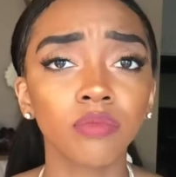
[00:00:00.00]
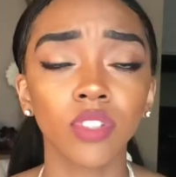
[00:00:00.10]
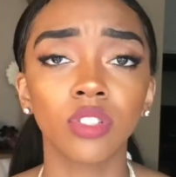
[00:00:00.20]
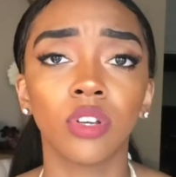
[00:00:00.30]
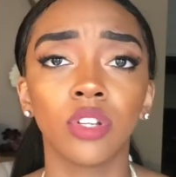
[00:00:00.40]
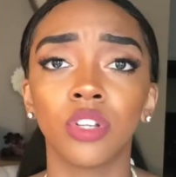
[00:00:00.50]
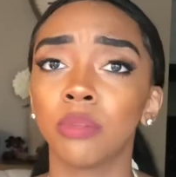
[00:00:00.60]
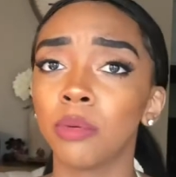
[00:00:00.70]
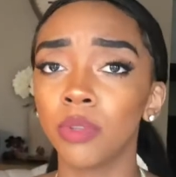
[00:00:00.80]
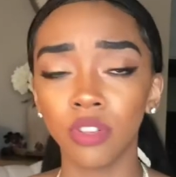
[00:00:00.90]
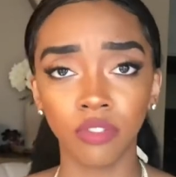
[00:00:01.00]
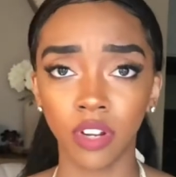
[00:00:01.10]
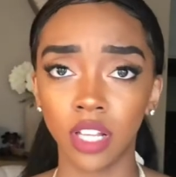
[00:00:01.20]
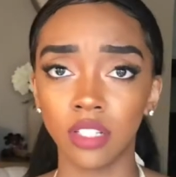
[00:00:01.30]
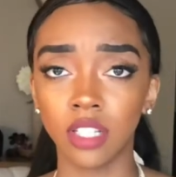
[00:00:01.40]
So, you know, you're gonna be with your
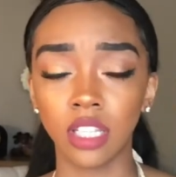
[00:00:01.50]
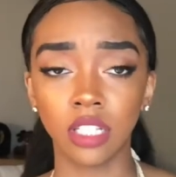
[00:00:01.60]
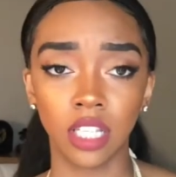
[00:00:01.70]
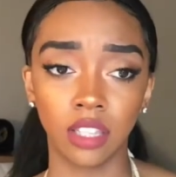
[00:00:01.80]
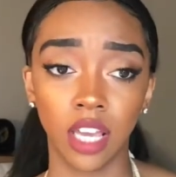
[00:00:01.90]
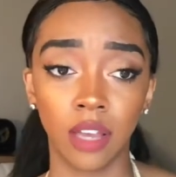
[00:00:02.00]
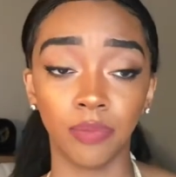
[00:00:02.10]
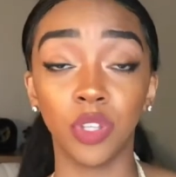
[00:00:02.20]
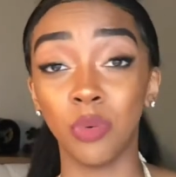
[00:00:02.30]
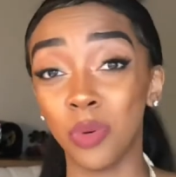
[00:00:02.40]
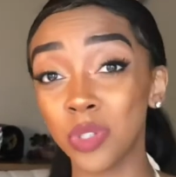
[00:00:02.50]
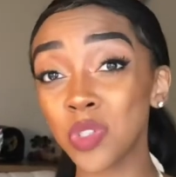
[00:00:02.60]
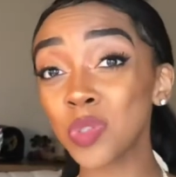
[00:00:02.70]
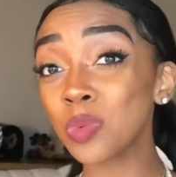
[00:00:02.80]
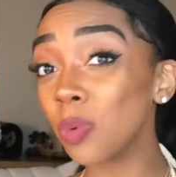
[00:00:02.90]
friends and things like that. You will
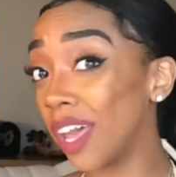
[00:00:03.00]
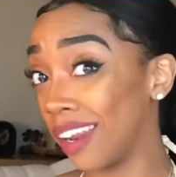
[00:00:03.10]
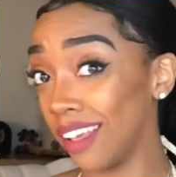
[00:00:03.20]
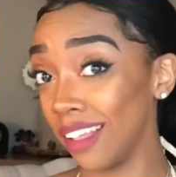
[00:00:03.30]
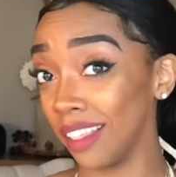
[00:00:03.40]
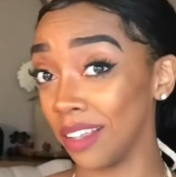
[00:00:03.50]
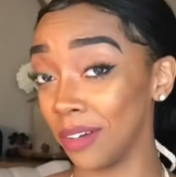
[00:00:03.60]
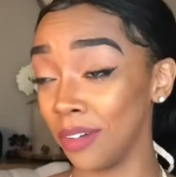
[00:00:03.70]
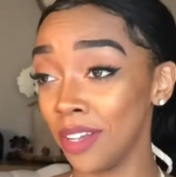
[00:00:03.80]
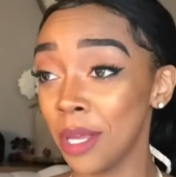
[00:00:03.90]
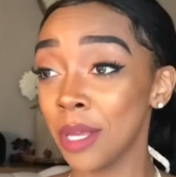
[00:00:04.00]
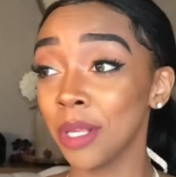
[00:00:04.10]
sweat a little.